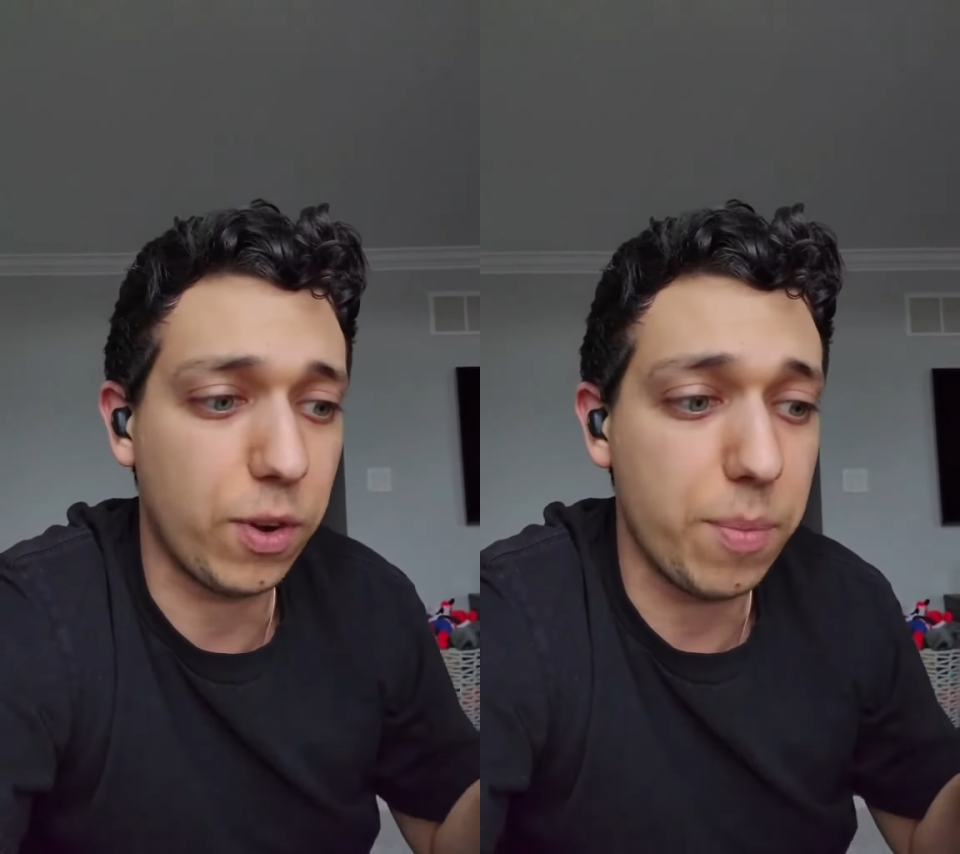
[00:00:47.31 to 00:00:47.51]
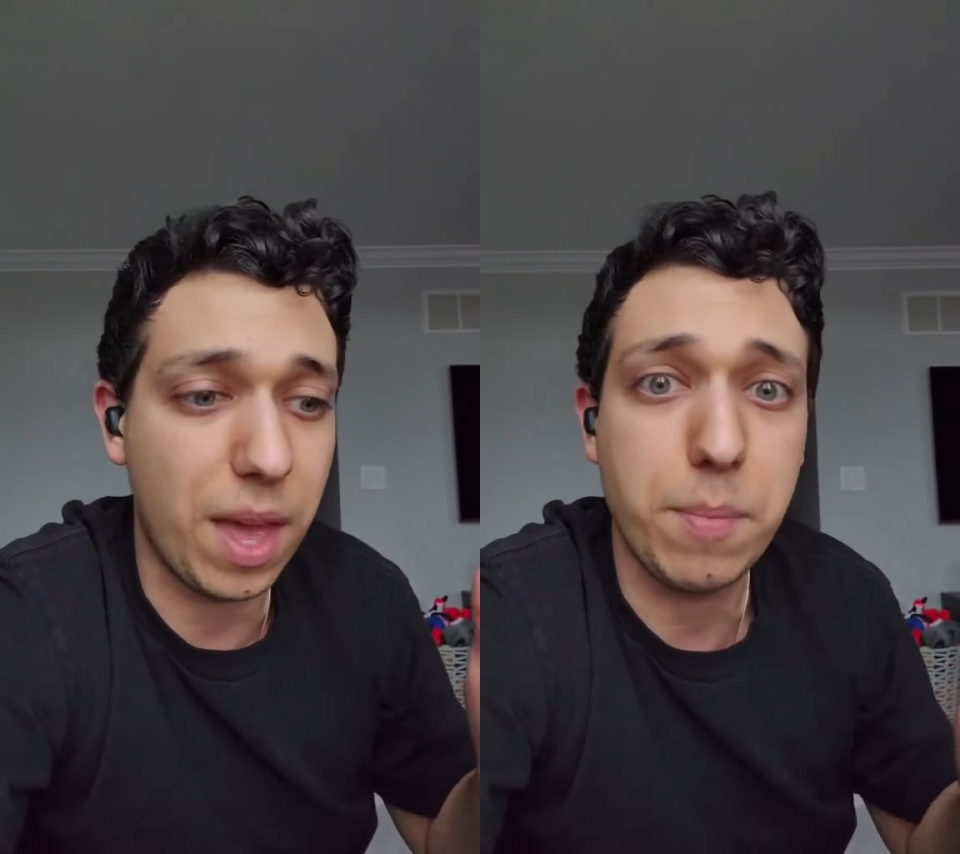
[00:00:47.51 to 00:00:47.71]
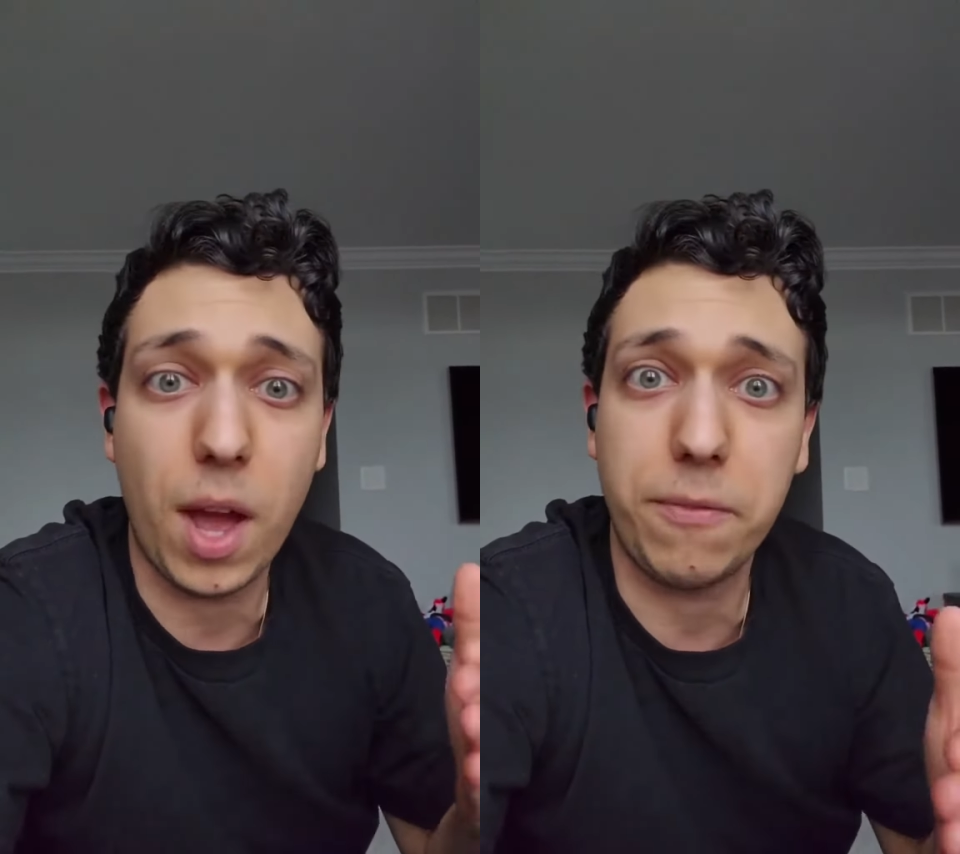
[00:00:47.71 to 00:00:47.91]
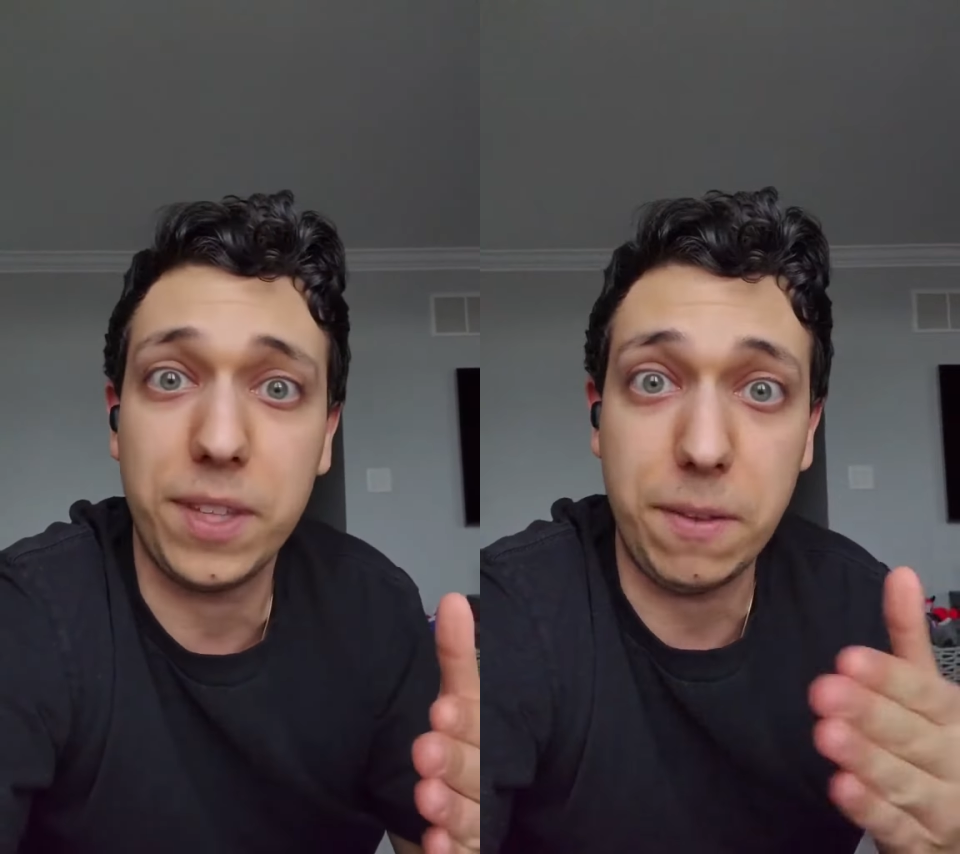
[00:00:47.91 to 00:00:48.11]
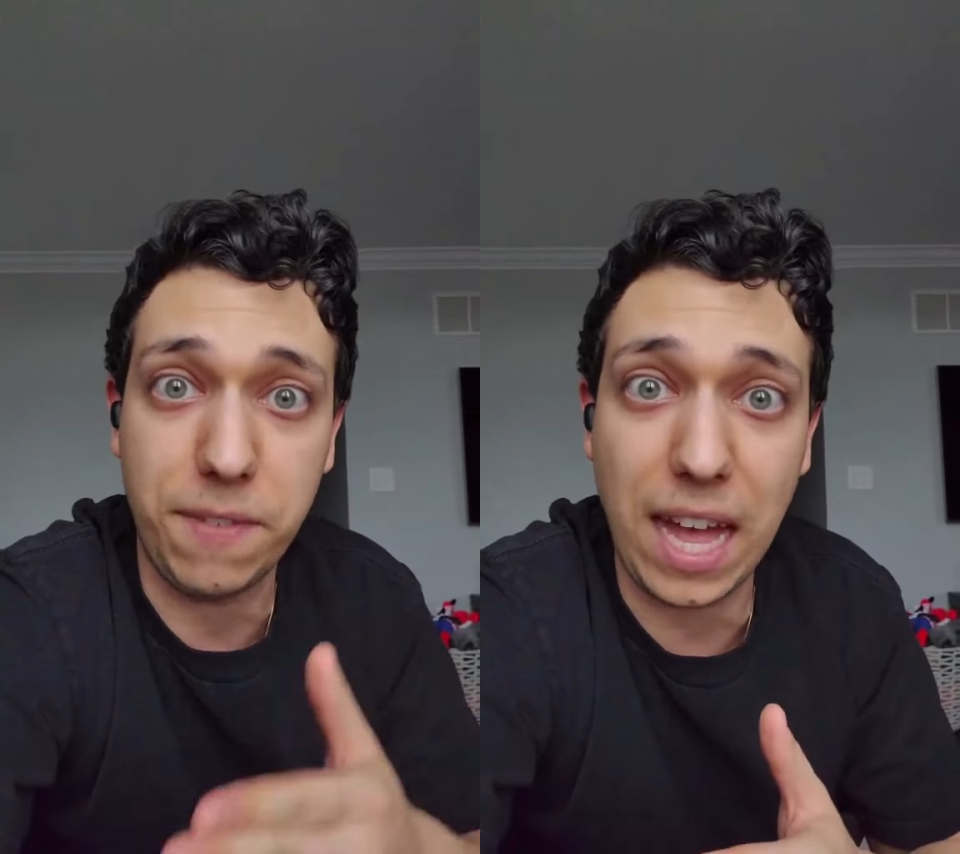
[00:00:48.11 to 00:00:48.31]
from them not
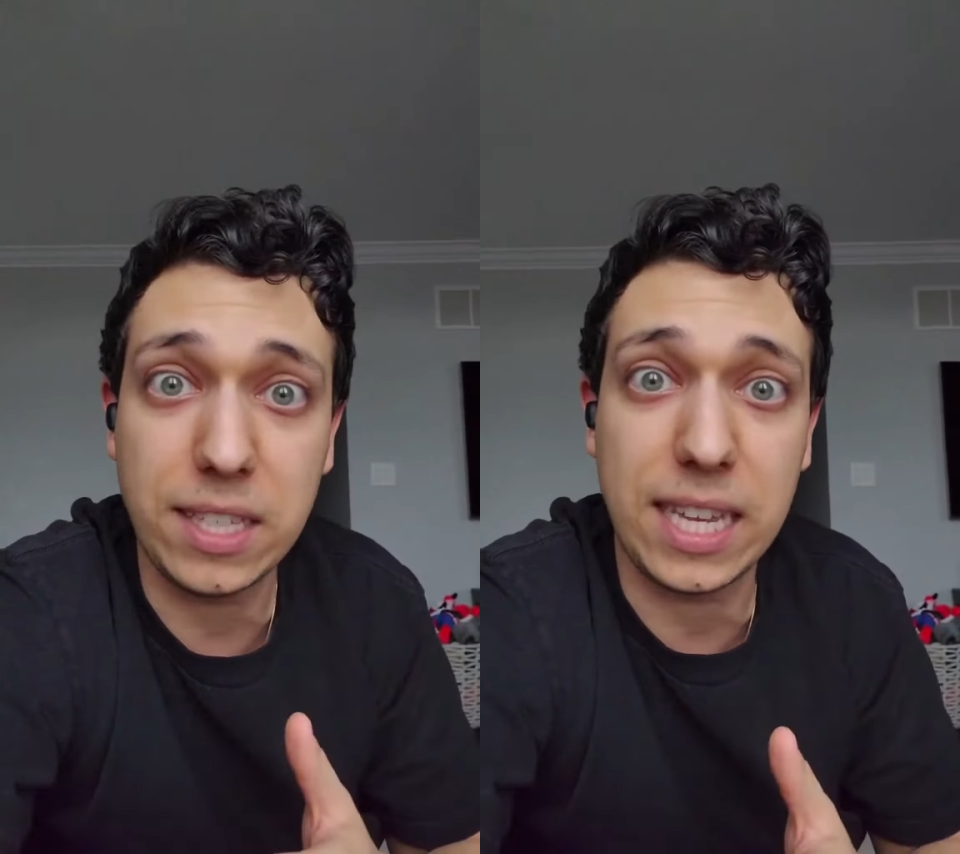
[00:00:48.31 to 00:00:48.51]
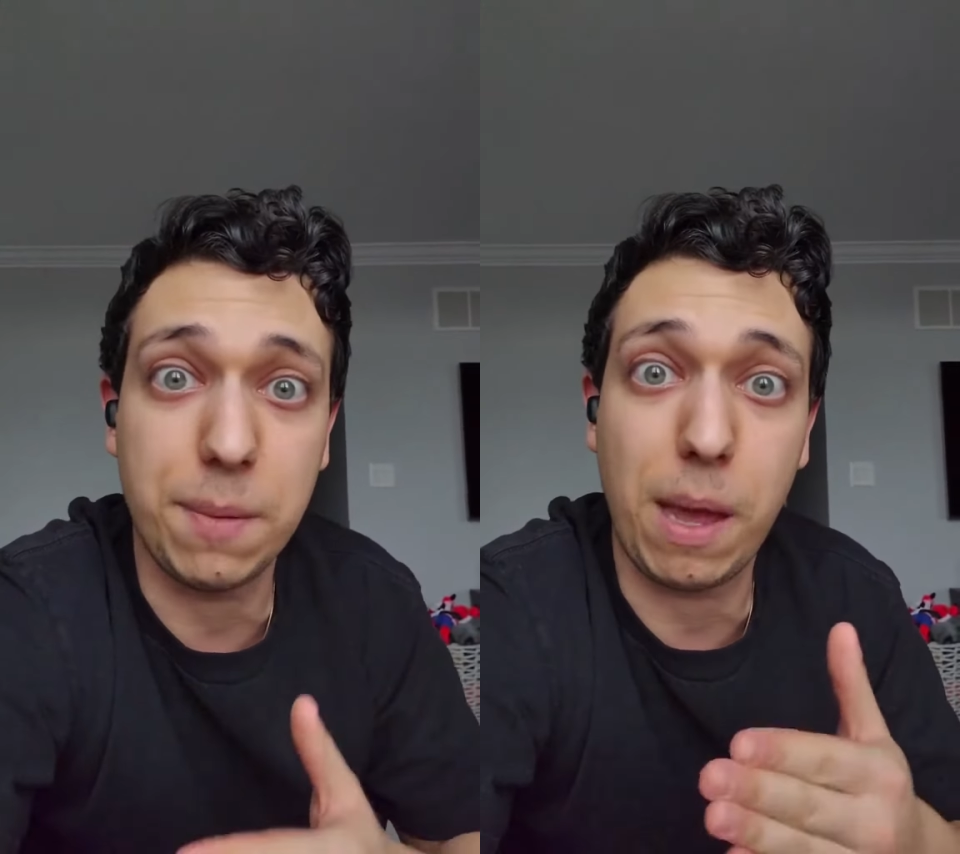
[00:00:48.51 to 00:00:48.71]
feeling validated